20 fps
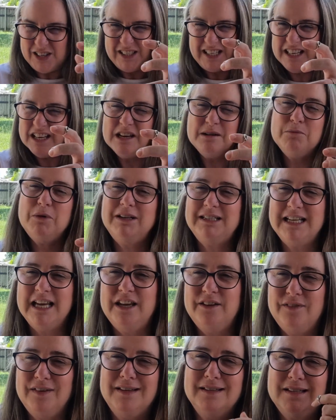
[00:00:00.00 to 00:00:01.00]
sinking my
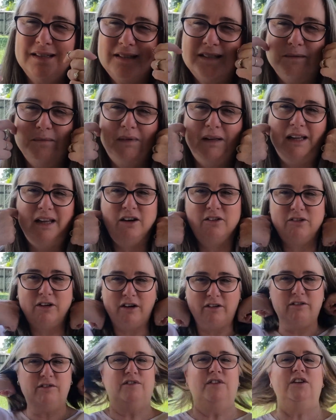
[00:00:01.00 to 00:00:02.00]
teeth into some
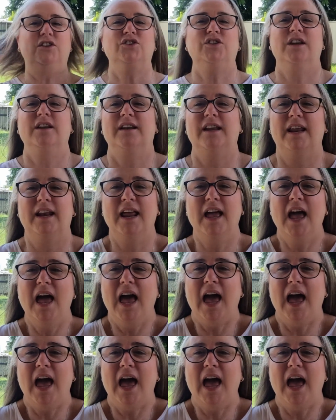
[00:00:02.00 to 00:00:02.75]
literary fiction